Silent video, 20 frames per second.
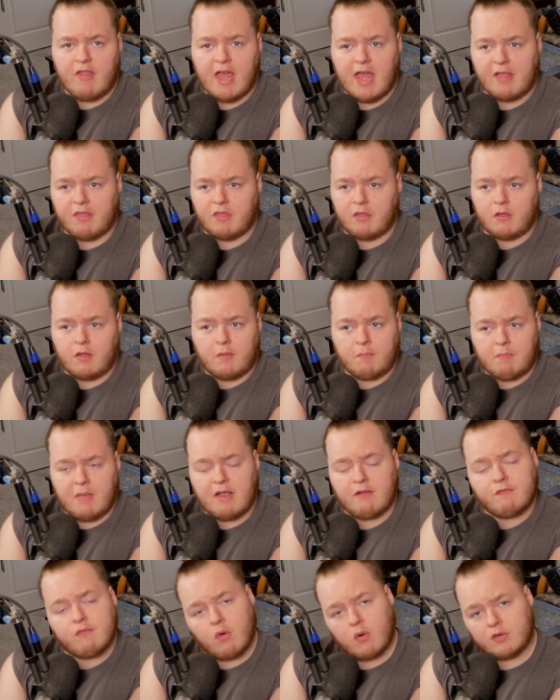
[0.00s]
that the
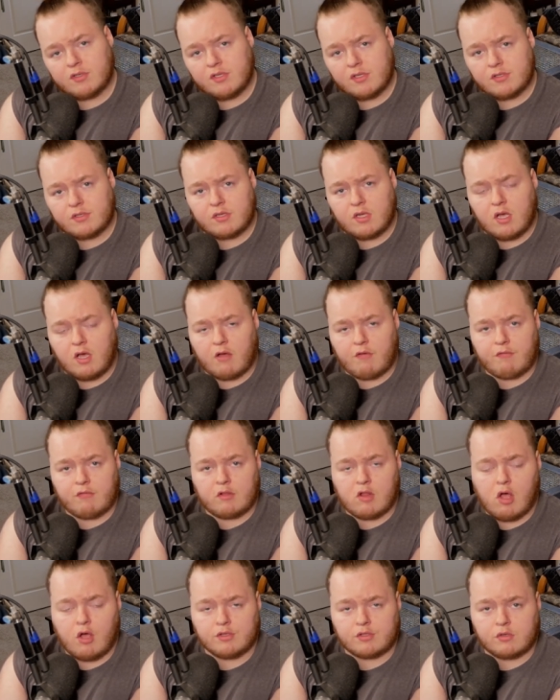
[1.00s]
main forces
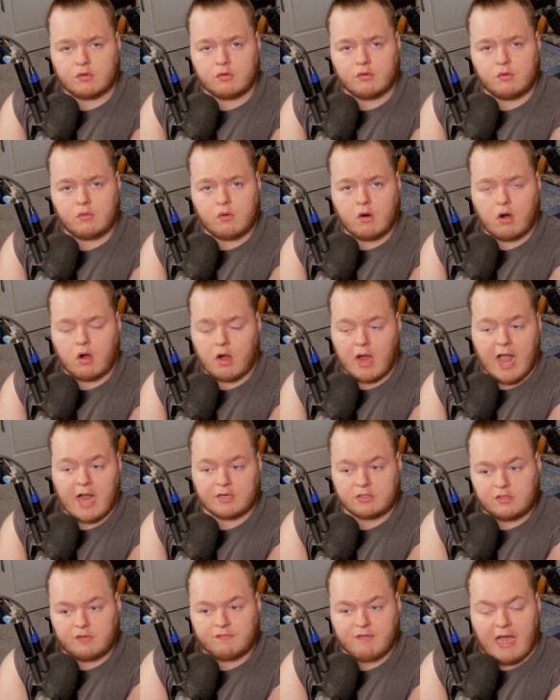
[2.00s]
of Law's crew are
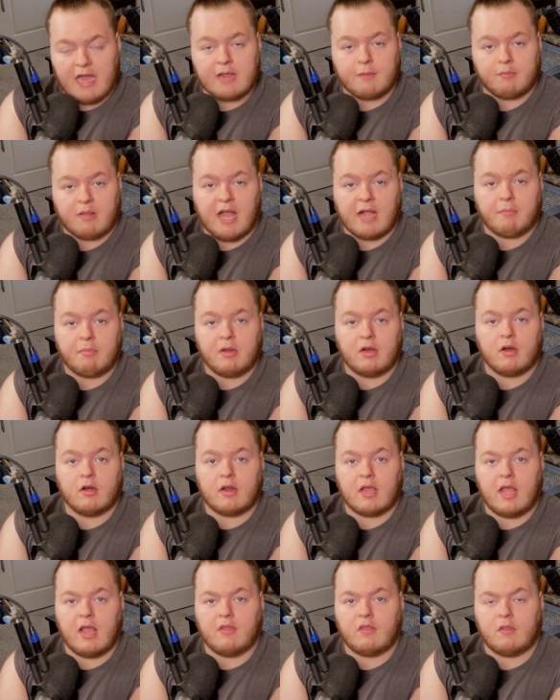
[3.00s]
actually fighting
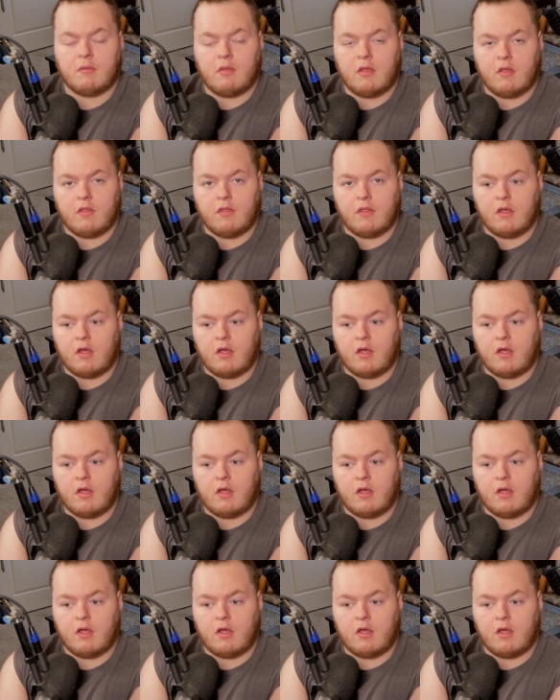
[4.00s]
Blackbeard and the,